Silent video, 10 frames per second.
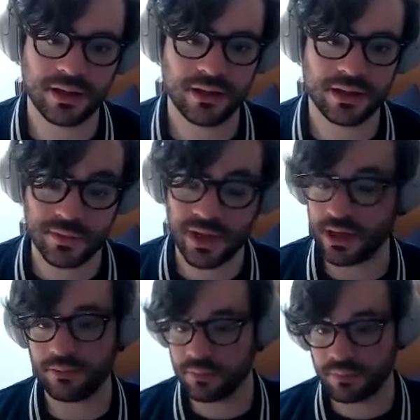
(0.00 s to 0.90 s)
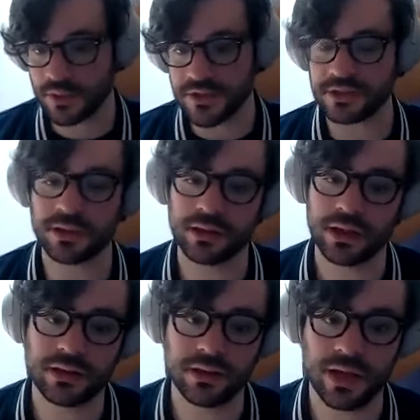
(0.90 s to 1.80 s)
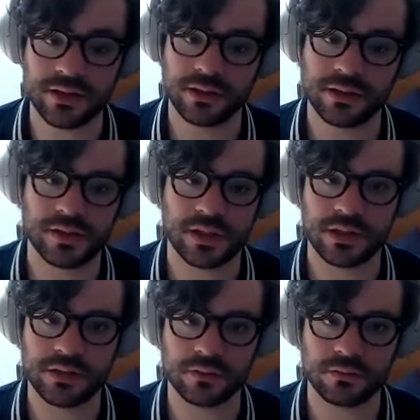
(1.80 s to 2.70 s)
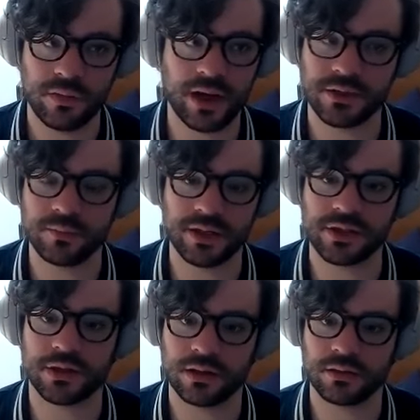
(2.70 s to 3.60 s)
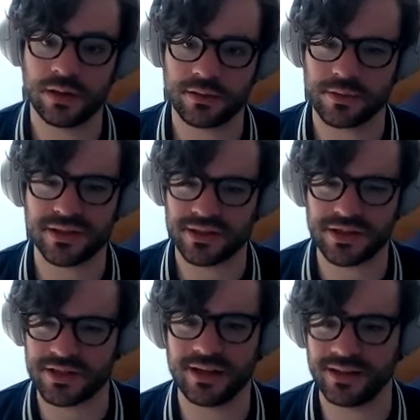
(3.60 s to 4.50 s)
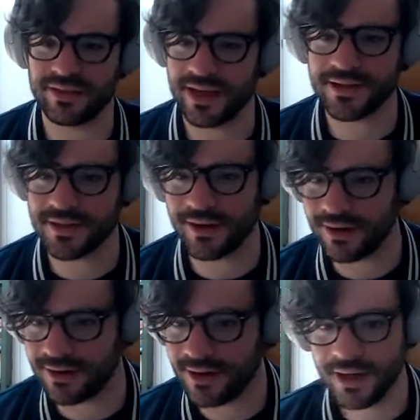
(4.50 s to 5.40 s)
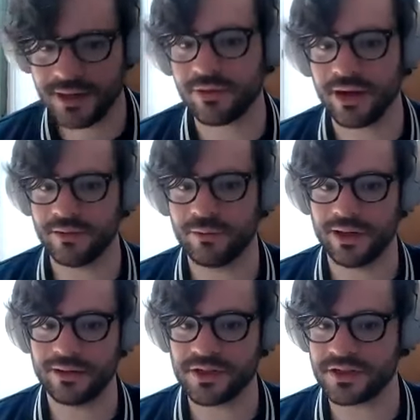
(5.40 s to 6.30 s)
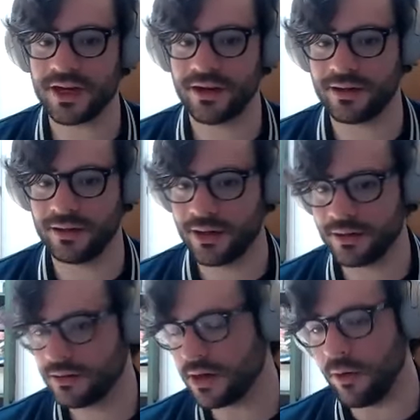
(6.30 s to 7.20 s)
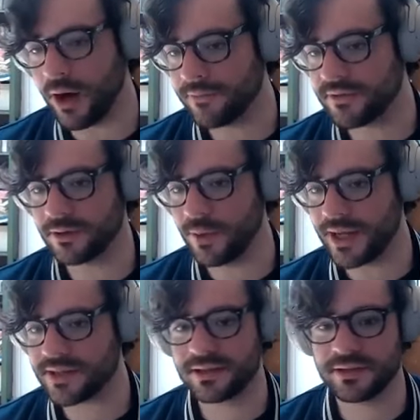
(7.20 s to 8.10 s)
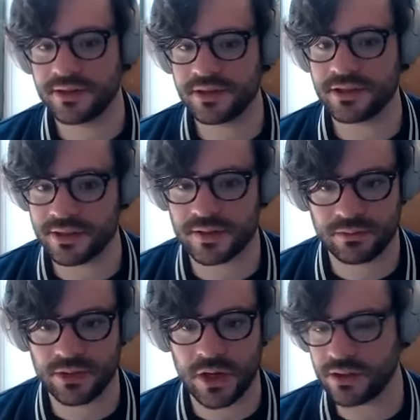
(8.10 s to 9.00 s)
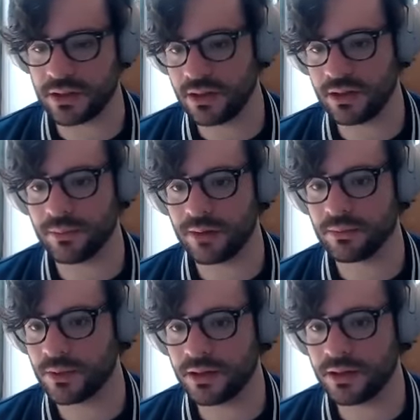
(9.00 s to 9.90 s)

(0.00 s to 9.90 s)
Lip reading: That's why I personally really like the ending, because like I do picture her, like the reason is like she's not leaving that guitar to rot in the wind. She's not gonna like go off to the west. She's going to Dina probably.